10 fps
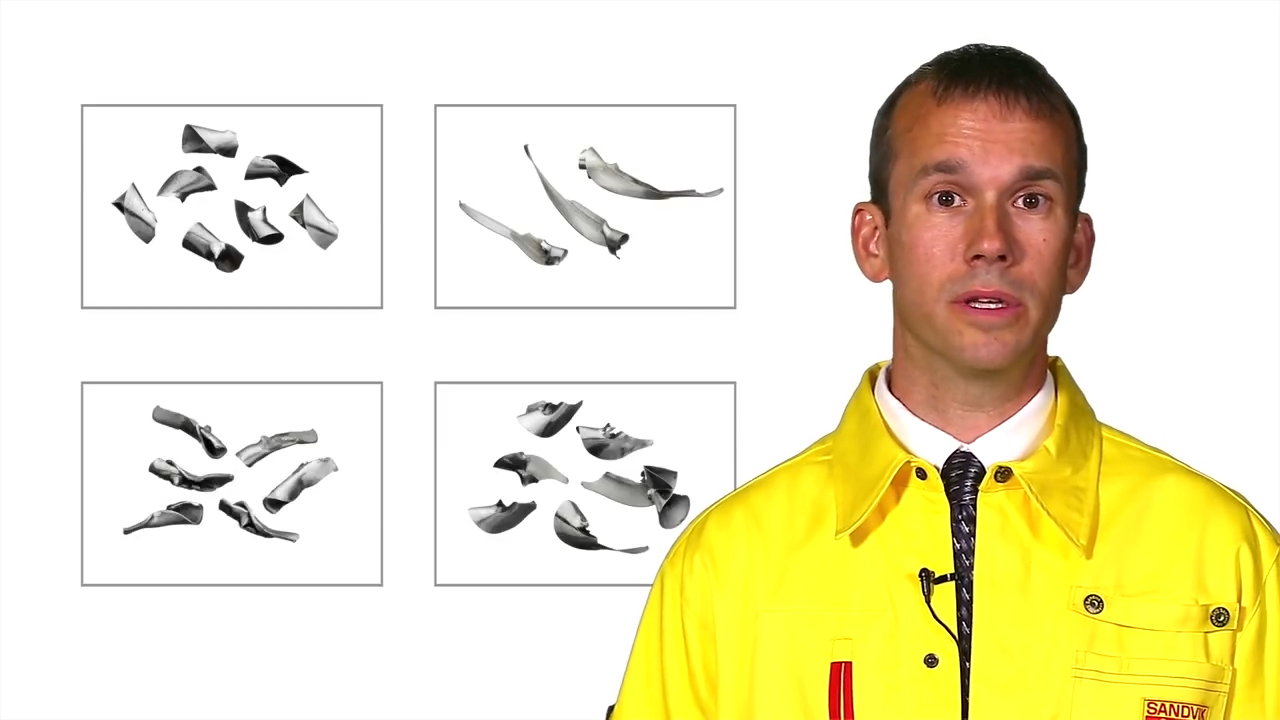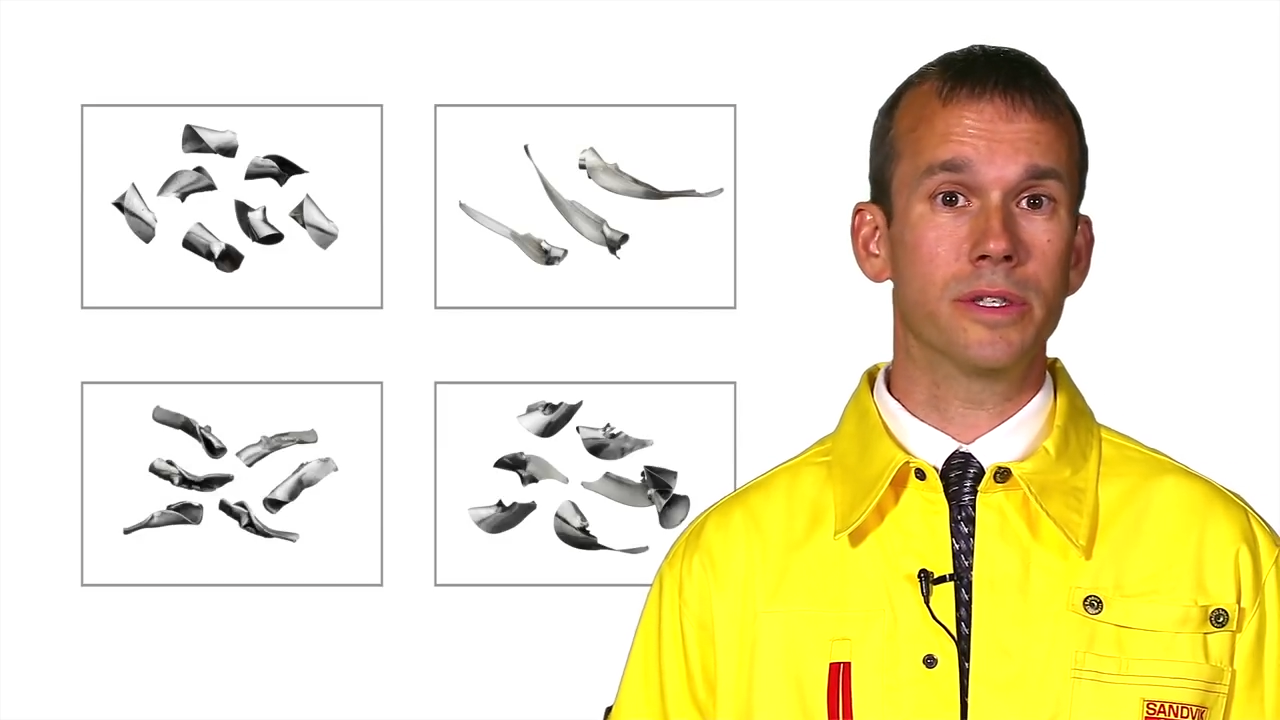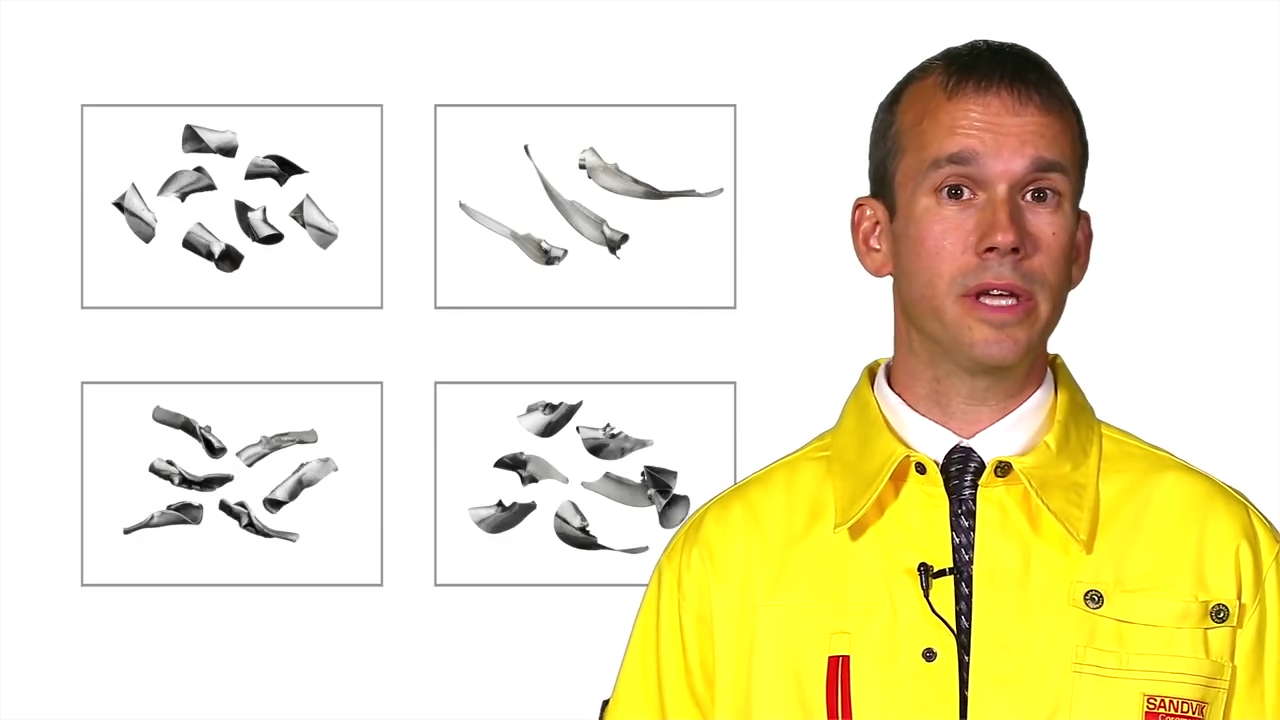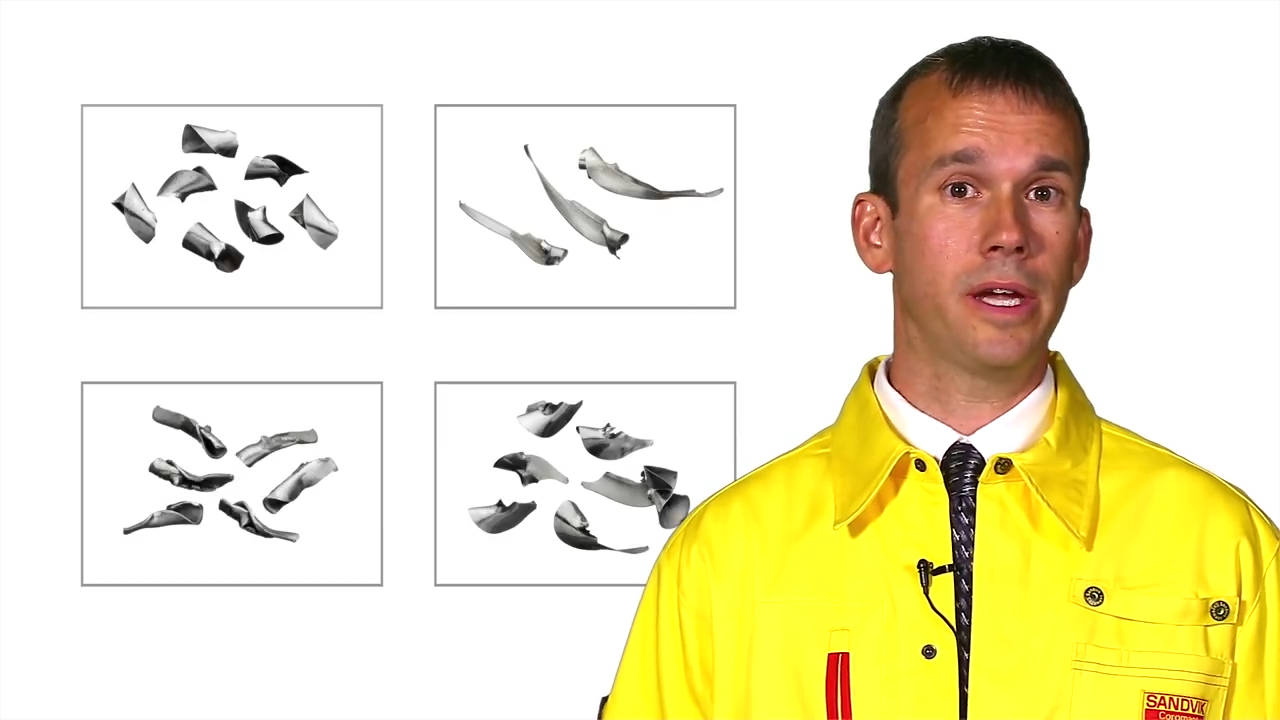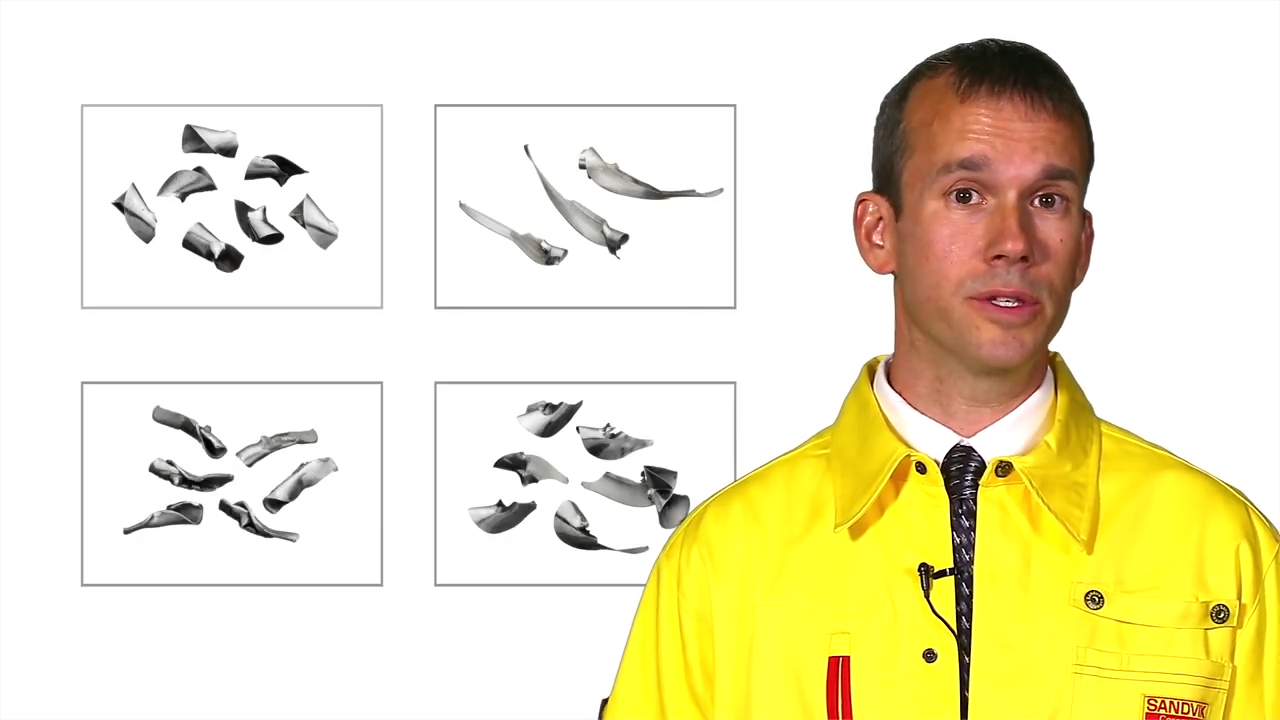in the
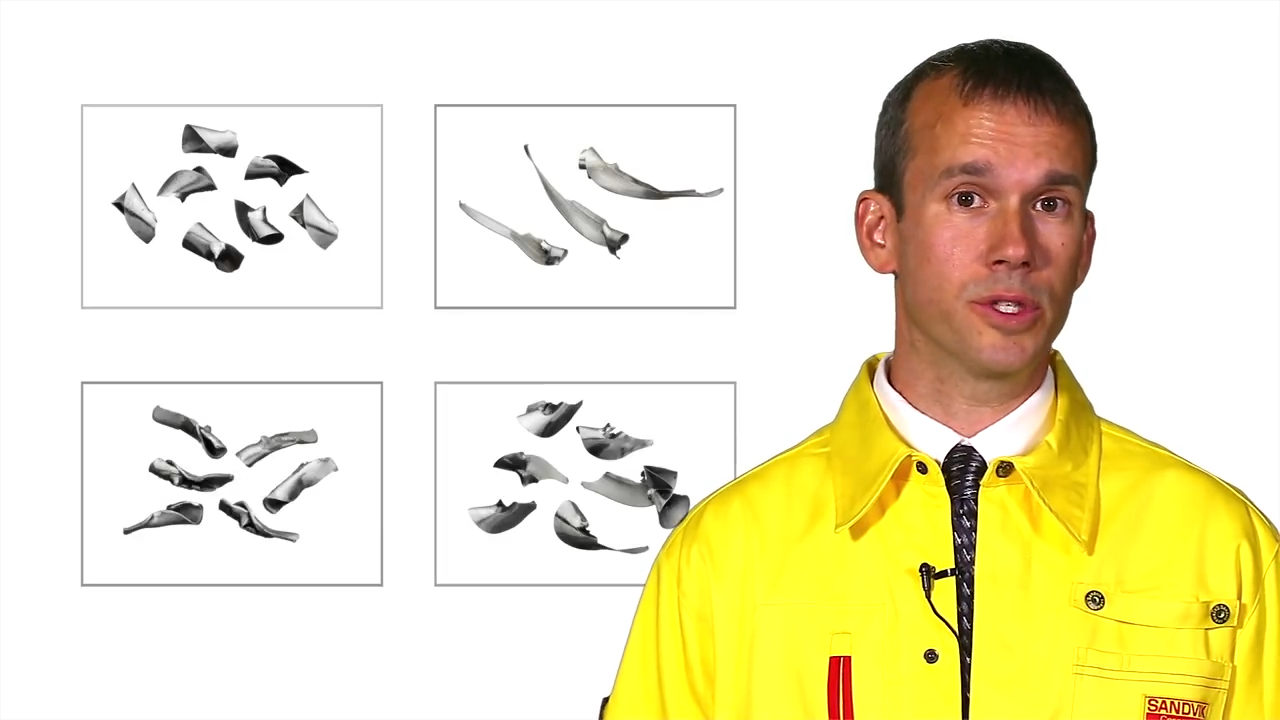second